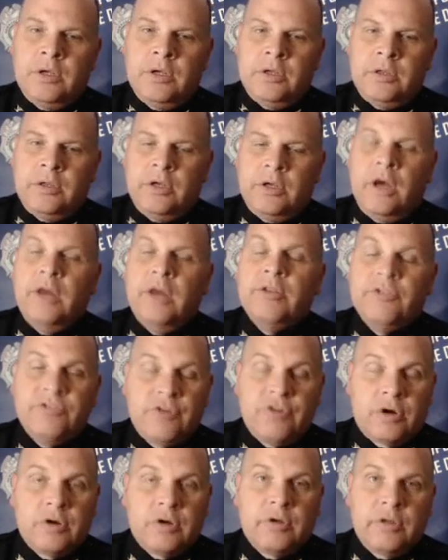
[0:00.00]
The other
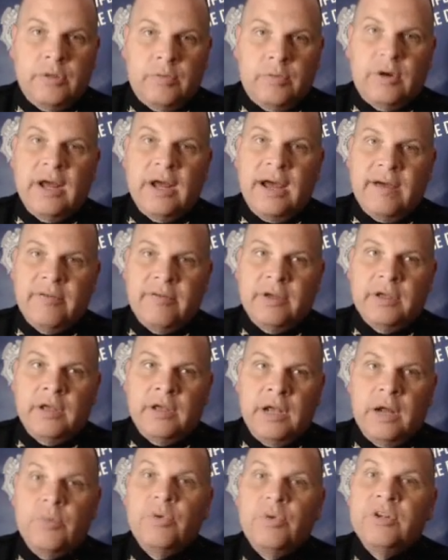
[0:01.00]
struggle that we're having,
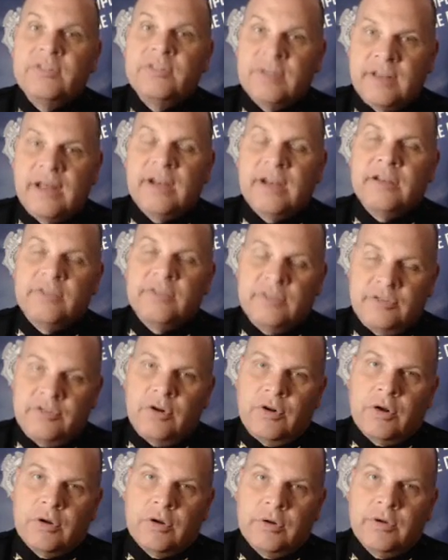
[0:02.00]
and I would say that is a
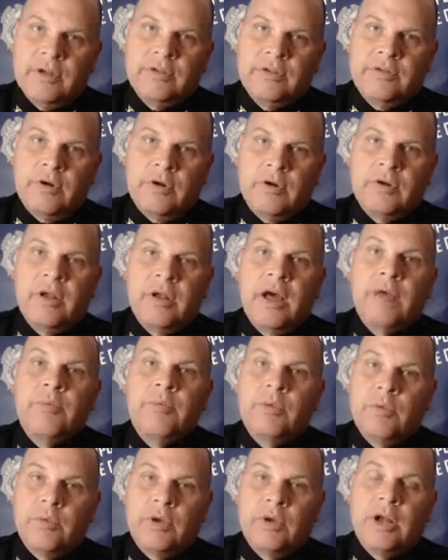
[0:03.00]
struggle, is our
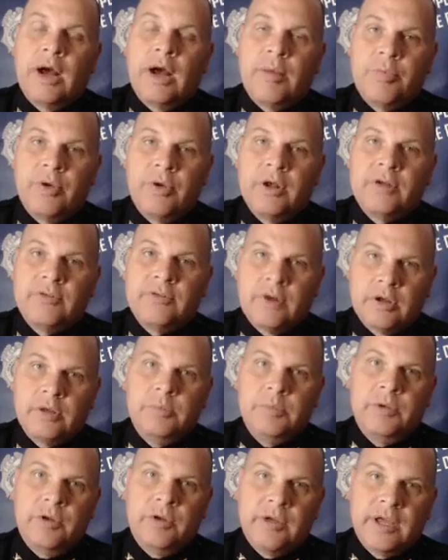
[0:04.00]
911 operators, our
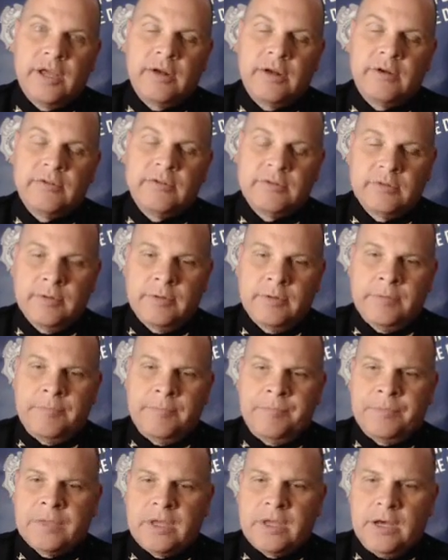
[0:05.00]
communicators,
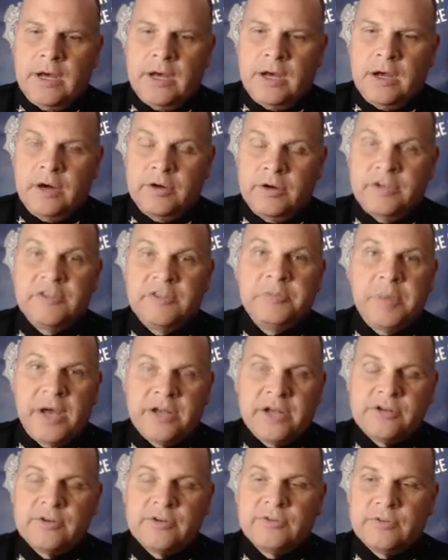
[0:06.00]
our
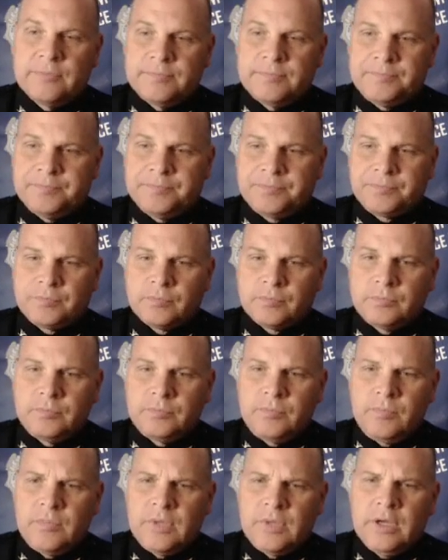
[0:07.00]
dispatchers.
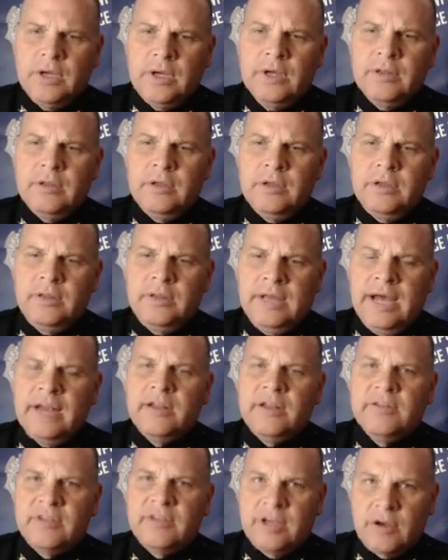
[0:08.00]

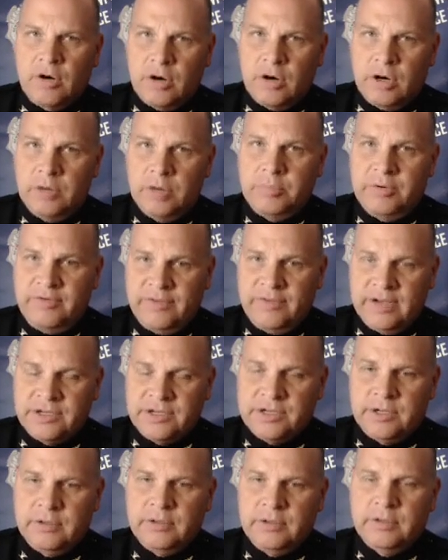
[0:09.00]
That is a hard
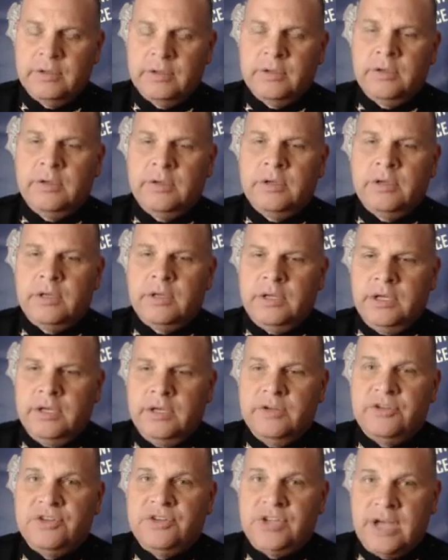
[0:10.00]
profession. It
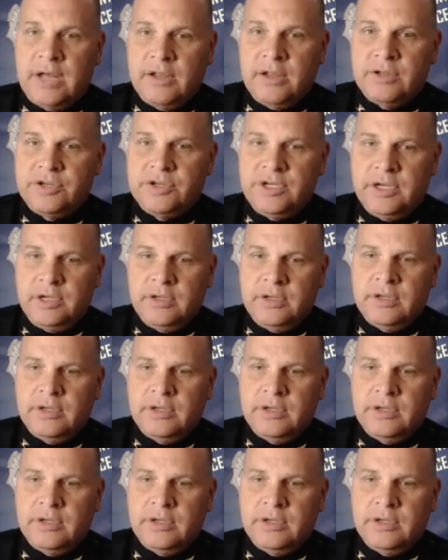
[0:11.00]
is challenging.